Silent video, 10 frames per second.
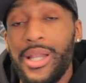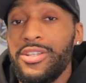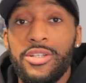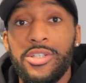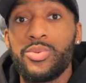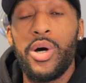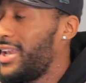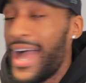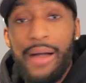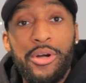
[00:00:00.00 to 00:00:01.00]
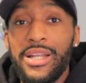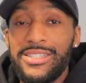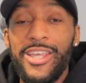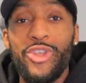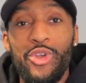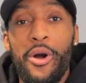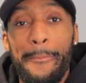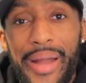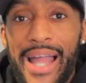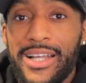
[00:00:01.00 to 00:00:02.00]
London as well. Like, I'm gonna take you
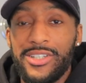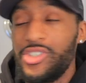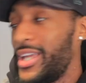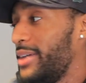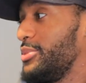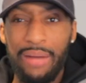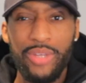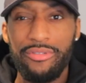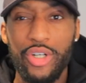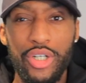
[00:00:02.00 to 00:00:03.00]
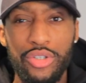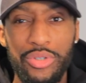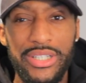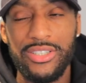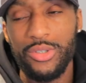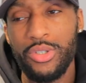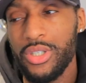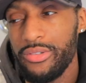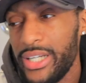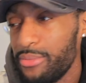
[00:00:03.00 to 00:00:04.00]
lot back, do you get me? I'm not even gonna do this in
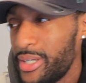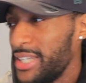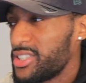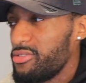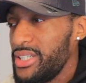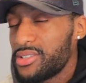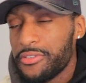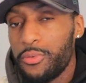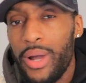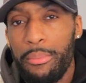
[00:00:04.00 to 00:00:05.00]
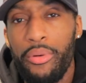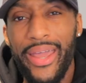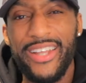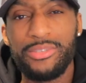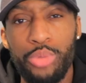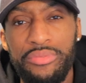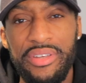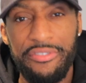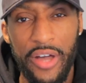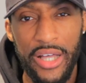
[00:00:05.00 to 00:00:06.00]
order in it, but there's a reason for why I'm putting this
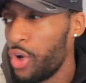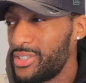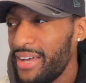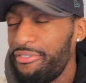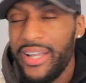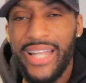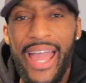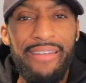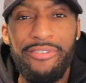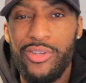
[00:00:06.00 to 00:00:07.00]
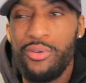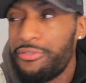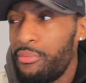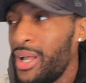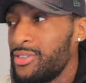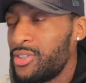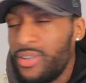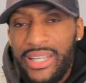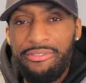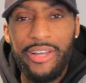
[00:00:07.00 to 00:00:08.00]
movie first. Because I think that every youth from London
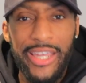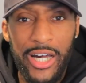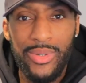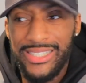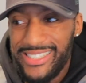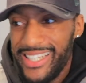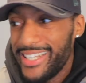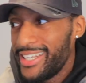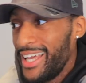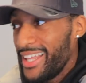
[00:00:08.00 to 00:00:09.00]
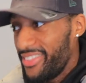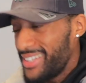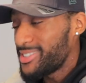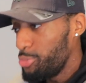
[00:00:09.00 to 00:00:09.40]
or even girl is seeing this